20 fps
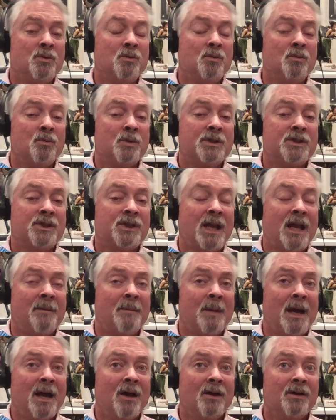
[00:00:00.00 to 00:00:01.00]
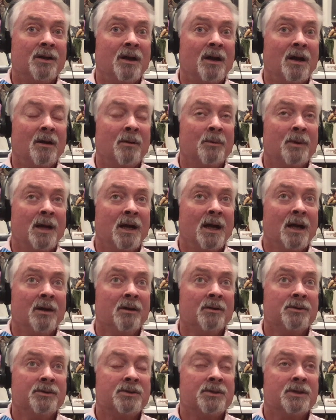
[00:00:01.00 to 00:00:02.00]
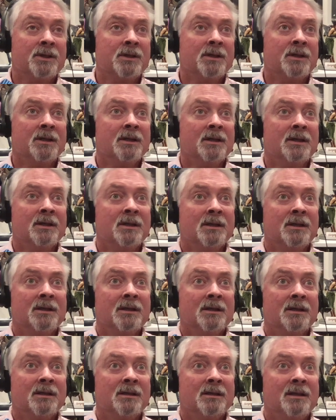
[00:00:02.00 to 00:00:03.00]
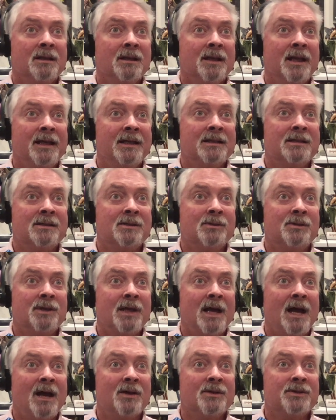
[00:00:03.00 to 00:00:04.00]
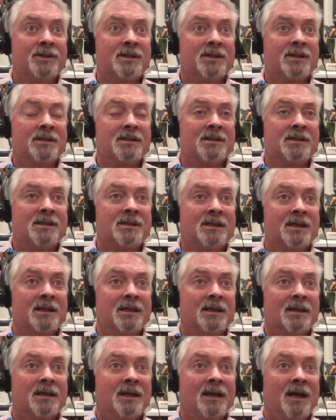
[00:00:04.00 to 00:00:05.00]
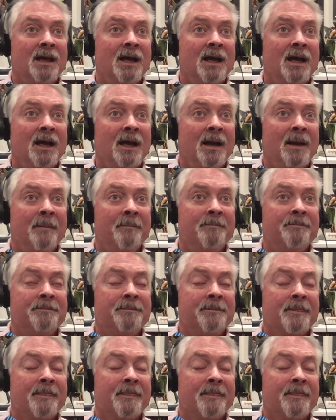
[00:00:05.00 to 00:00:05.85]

which came out around the late two thousands. Um,